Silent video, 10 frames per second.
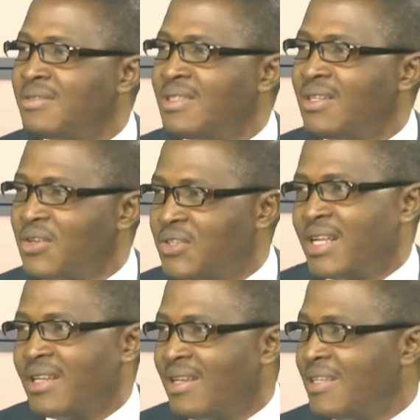
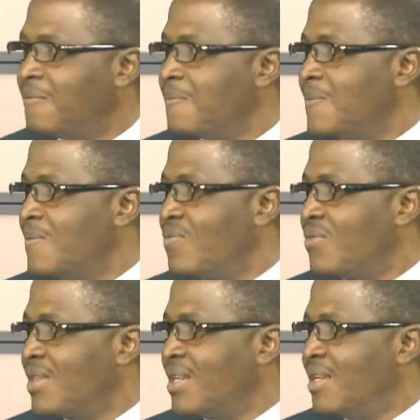recently.
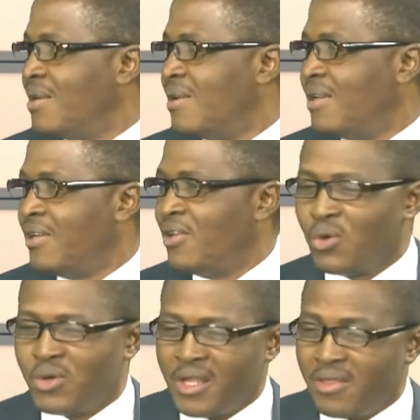You know,
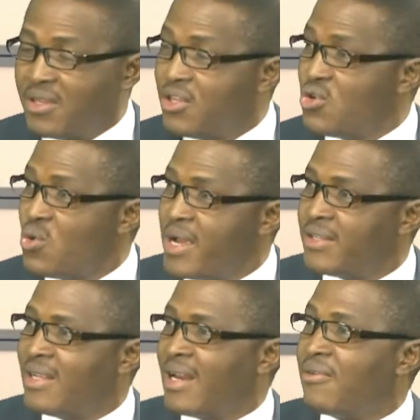in the US
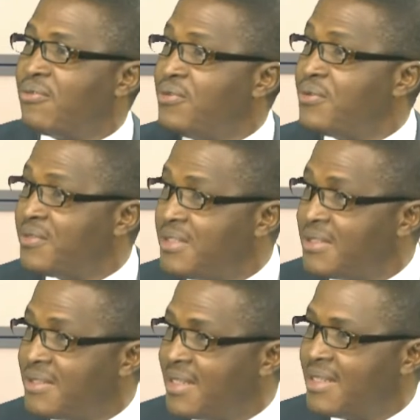there are 50
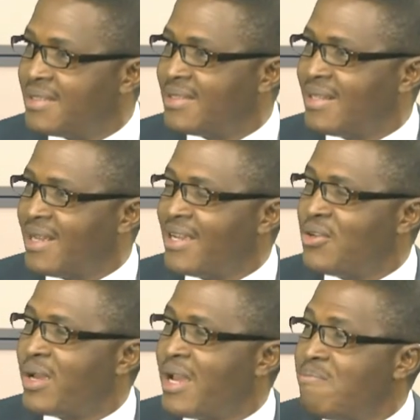states and you
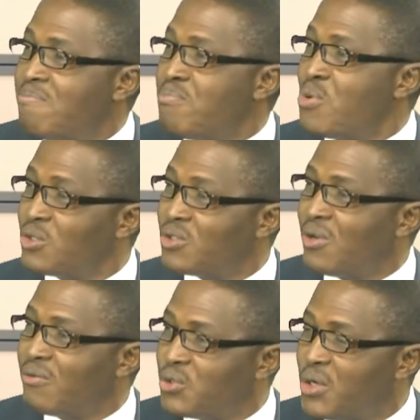can boast
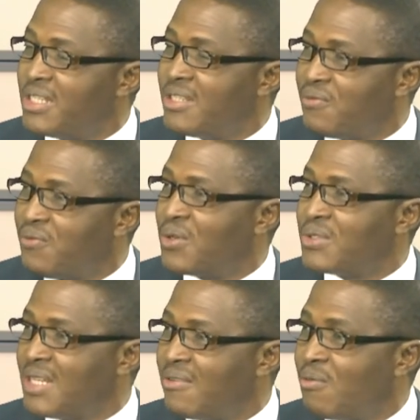of
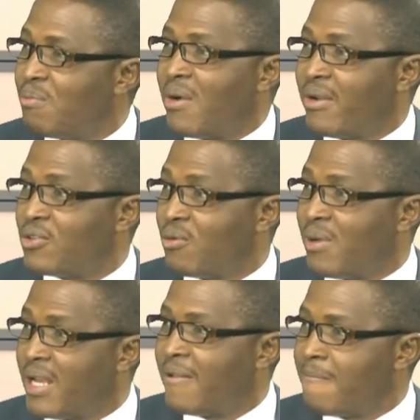24/7 power
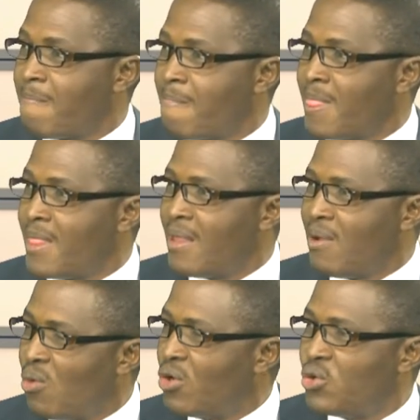supply.
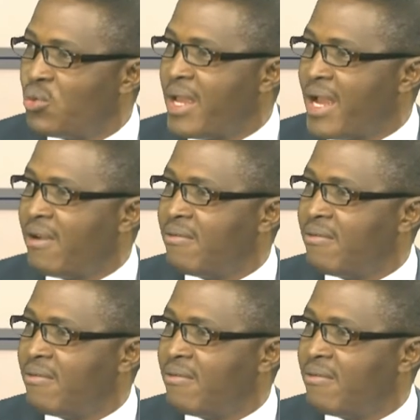What do we have?